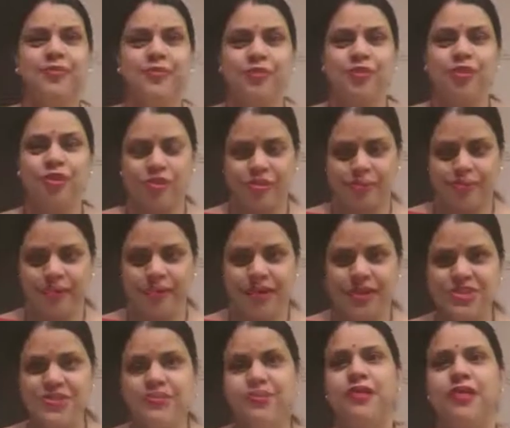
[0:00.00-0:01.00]
Dr.
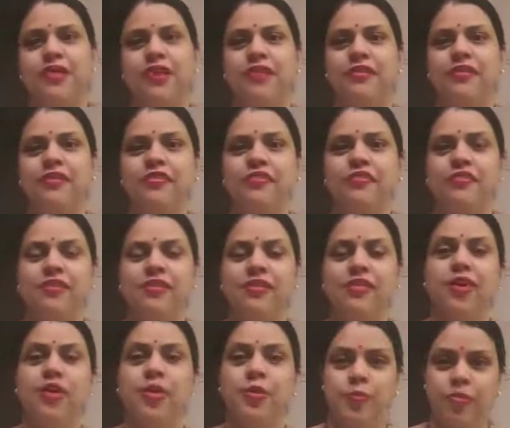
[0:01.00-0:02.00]
Palash, pediatrician,
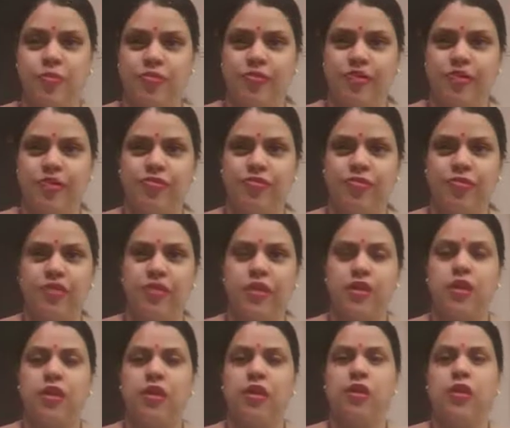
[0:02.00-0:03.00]
Bhubaneswar.
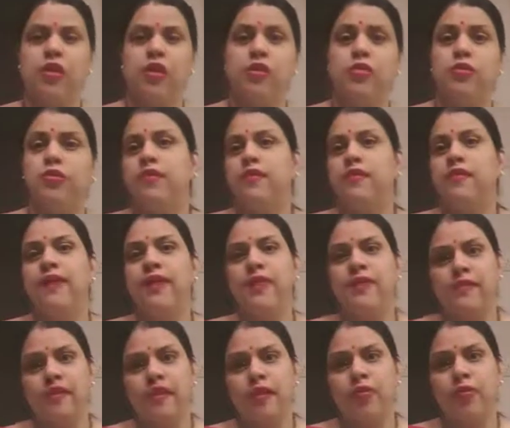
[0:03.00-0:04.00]
Today, the
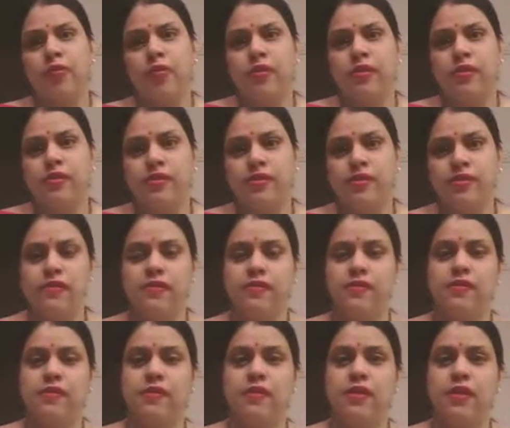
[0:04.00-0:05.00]
entire world is
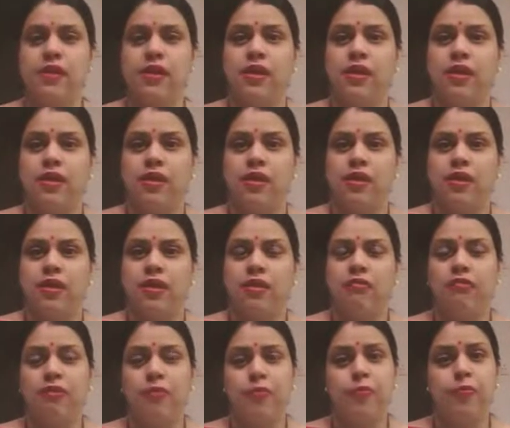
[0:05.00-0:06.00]

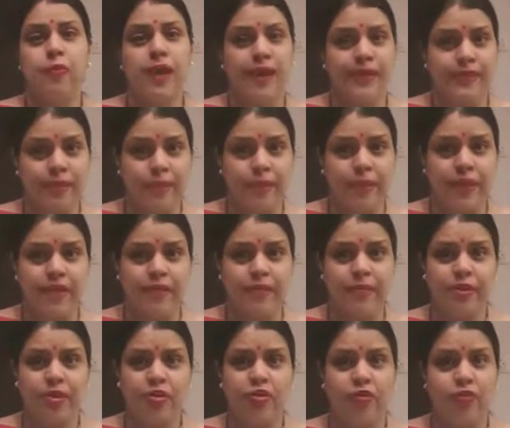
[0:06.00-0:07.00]
gripped by the
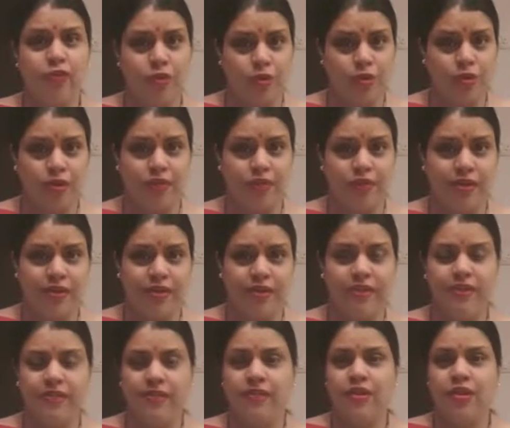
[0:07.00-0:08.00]
pandemic of
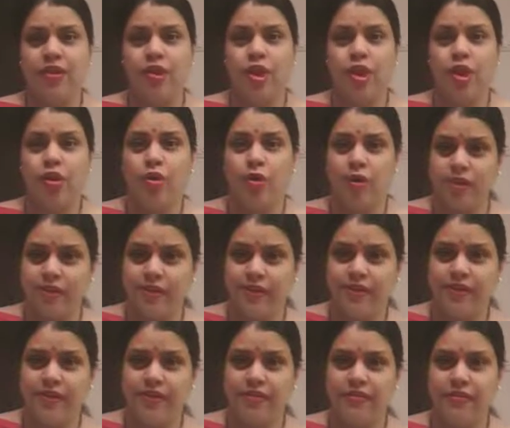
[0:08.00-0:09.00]
coronavirus. All the
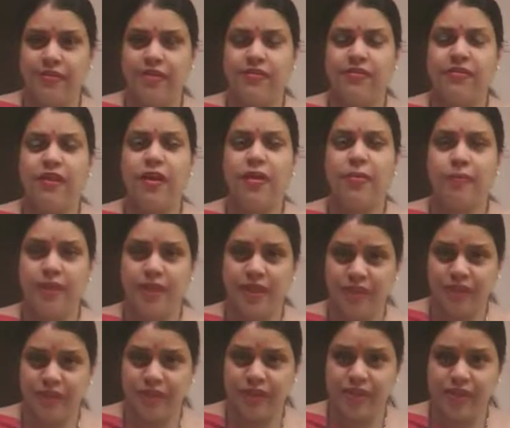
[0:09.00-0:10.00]
countries are being
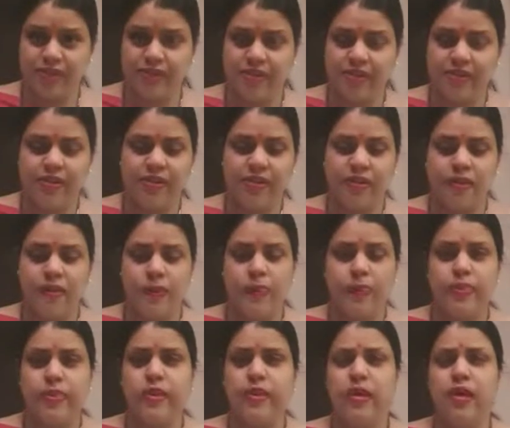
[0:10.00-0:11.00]
affected.
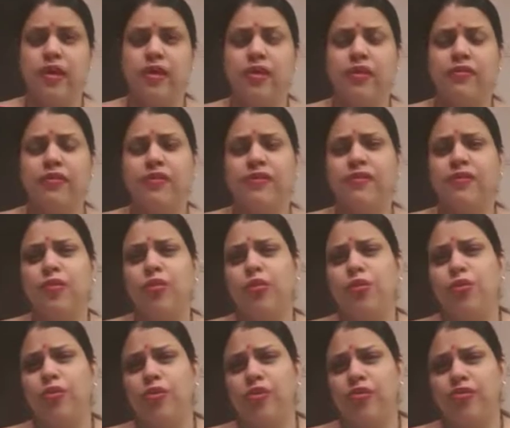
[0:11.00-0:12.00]
There's a
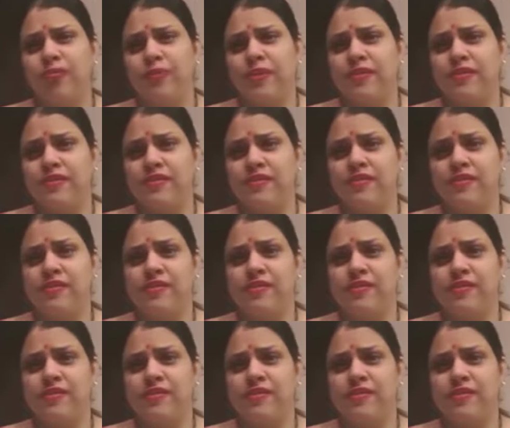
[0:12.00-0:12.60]
horde of messages.